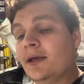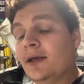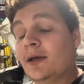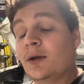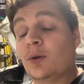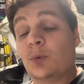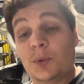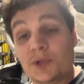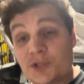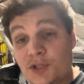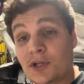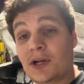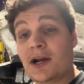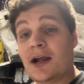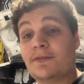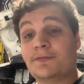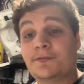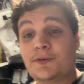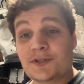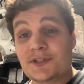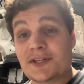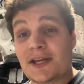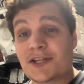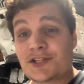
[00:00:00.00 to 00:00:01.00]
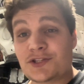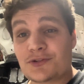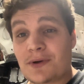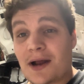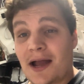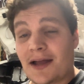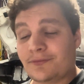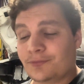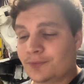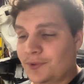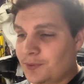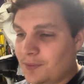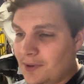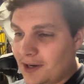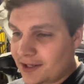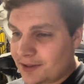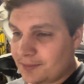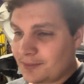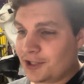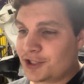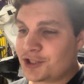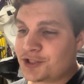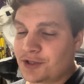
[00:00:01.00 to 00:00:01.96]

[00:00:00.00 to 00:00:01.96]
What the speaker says: We took it out for a test drive. We wanted to make